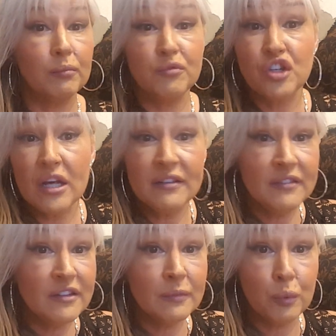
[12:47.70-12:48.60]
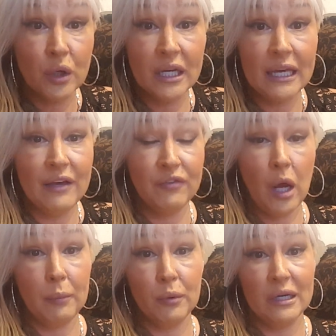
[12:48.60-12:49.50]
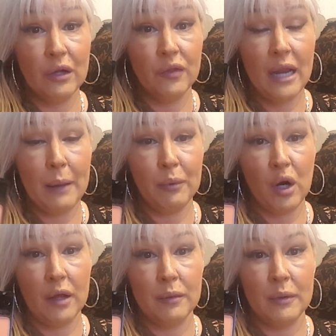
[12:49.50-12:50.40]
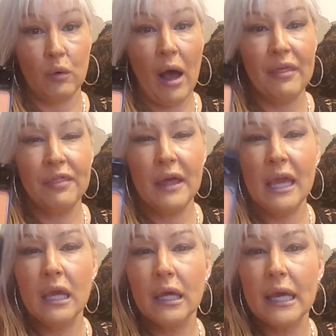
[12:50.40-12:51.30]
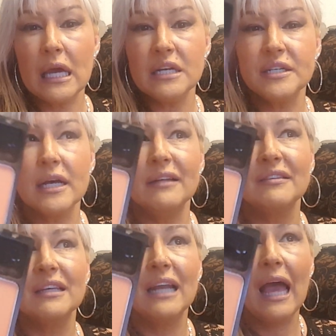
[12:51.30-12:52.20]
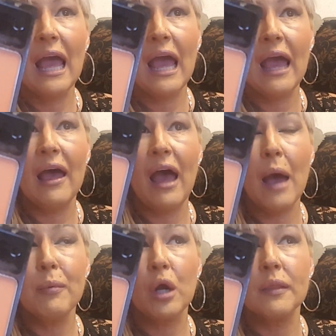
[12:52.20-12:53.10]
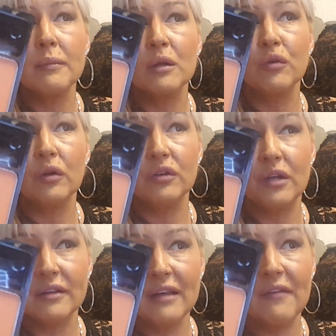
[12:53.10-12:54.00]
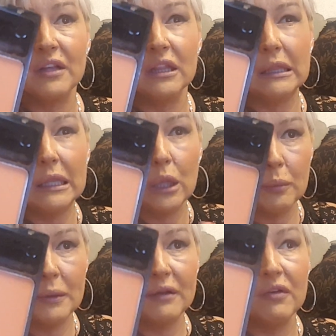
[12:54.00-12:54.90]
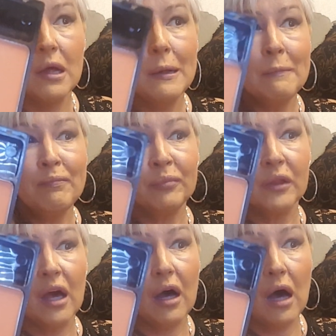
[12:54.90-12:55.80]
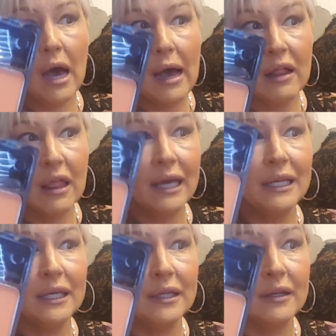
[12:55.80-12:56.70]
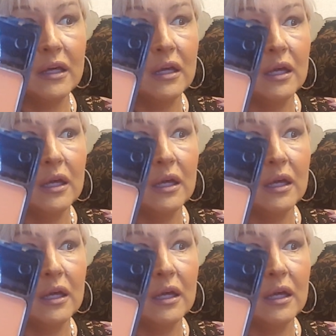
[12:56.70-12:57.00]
just as pretty, if not prettier, than Apricot in the Middle. I think it doesn't have, Apricot in the Middle does have a little bit of highlighted